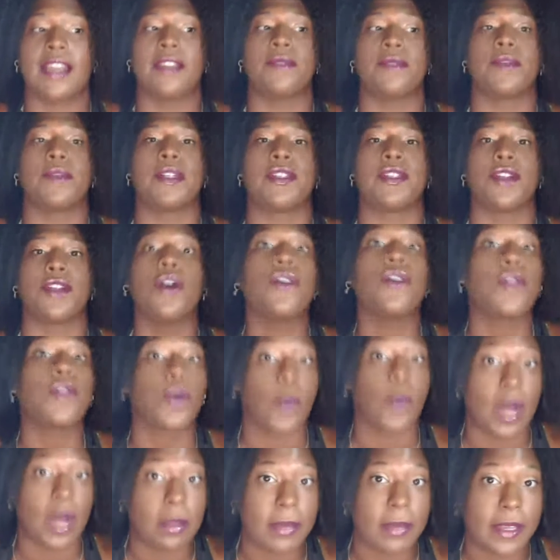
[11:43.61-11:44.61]
it was
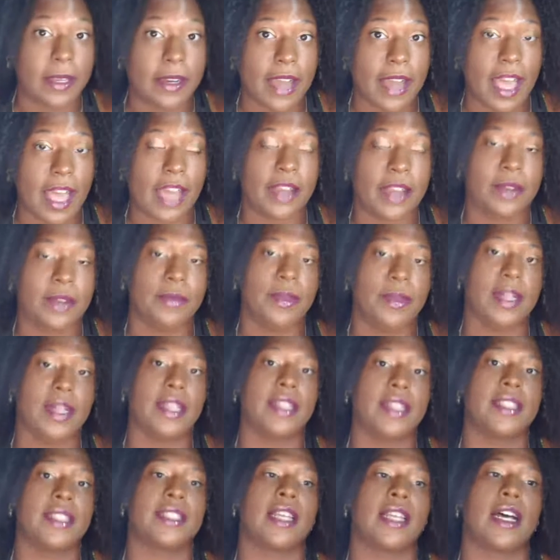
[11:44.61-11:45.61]
overwhelming, and it
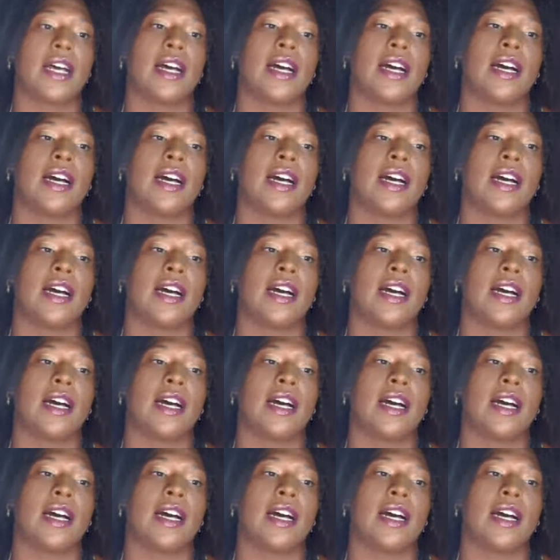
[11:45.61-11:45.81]
was